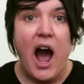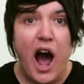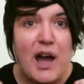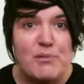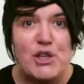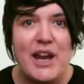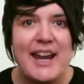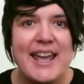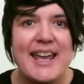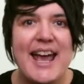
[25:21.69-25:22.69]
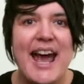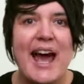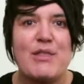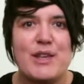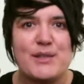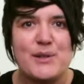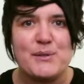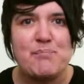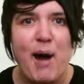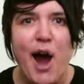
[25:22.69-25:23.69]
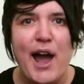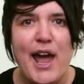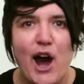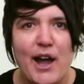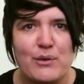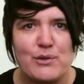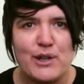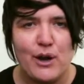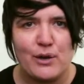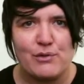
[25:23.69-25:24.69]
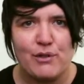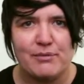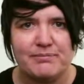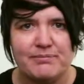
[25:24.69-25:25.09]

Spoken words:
I'm Shelly, and this is my IELTS classroom.